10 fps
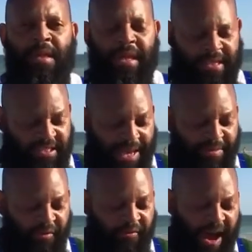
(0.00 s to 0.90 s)
except the
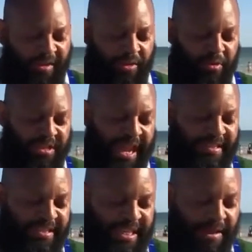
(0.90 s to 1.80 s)
Father which
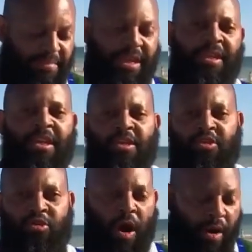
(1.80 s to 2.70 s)
has sent me,
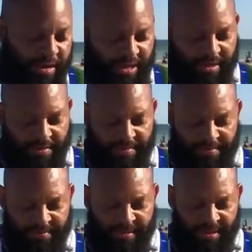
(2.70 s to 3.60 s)
draw him.
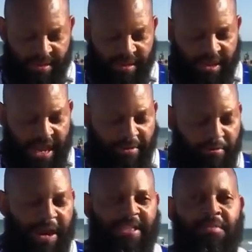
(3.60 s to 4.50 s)
And I will
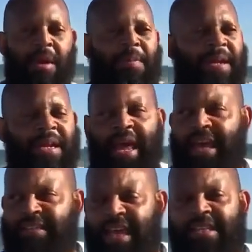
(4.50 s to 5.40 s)
raise him up at the
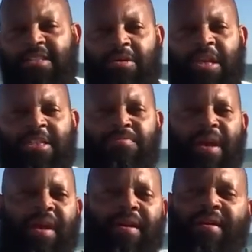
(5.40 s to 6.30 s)
last day. So
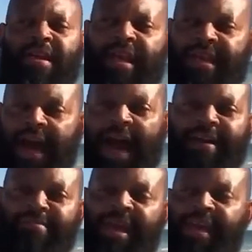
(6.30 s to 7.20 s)
Ishmael and
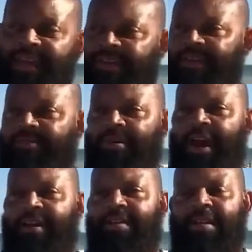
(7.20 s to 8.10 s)
Hachmed,
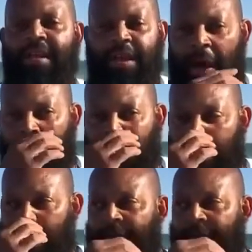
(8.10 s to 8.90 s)
right? And all these little